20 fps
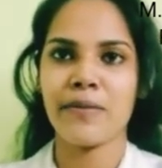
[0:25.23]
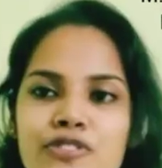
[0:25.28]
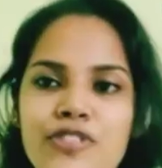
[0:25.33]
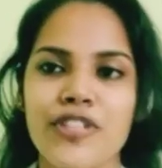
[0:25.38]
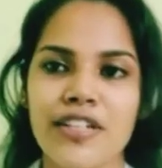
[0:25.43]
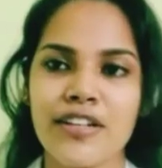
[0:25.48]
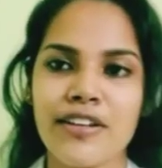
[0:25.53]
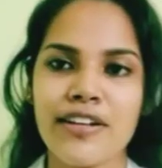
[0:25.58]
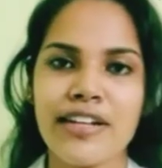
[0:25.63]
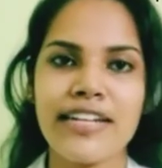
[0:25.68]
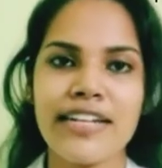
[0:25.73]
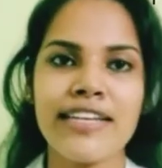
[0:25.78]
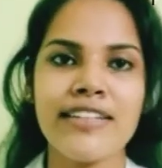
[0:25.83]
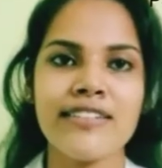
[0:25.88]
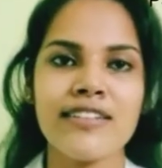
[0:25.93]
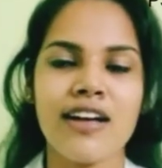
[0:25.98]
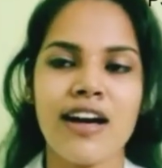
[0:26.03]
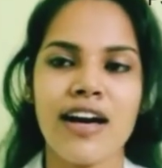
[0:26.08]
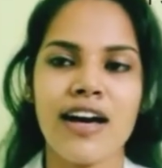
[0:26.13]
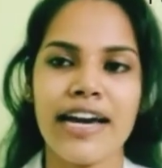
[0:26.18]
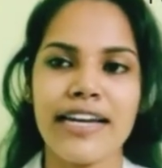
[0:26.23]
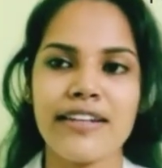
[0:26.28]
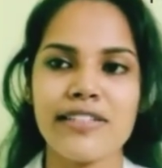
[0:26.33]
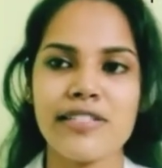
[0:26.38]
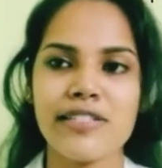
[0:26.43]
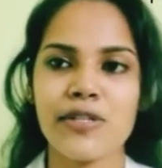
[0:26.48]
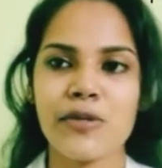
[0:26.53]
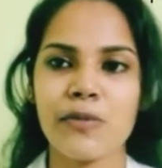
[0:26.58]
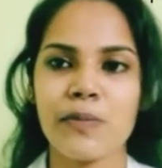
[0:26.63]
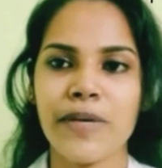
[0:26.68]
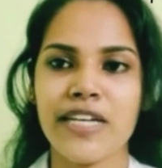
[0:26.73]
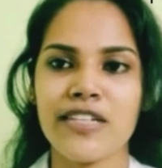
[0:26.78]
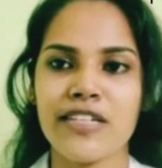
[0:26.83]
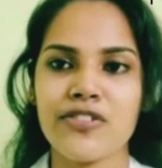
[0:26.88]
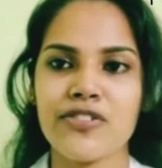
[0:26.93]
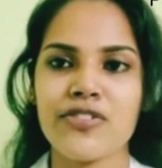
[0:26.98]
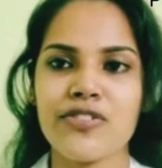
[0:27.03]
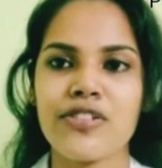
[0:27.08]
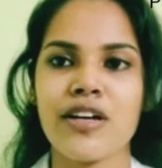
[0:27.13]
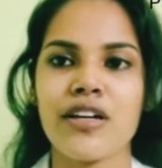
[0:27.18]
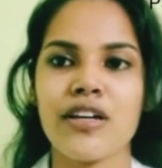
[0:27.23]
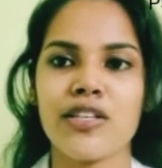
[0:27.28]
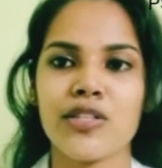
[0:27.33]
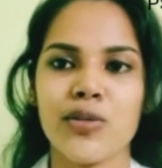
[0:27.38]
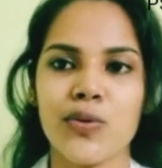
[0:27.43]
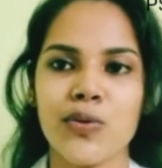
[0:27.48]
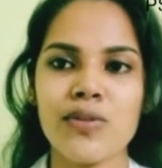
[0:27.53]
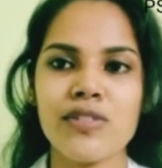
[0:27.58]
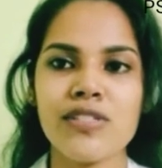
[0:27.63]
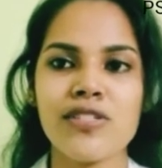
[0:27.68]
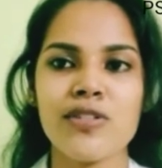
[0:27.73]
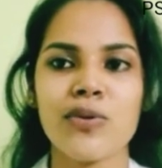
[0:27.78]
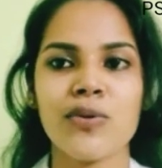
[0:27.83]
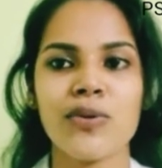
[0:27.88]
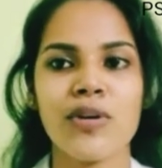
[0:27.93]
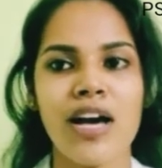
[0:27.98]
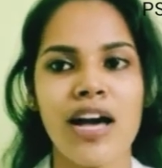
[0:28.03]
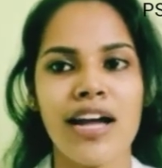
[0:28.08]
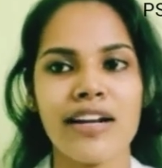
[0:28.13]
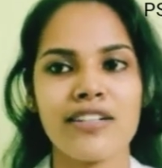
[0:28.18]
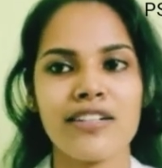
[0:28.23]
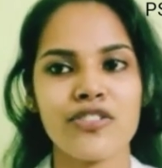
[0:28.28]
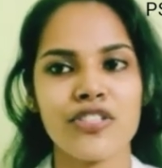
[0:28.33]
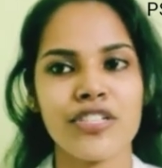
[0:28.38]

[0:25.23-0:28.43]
Generally, the high-risk patients are those who had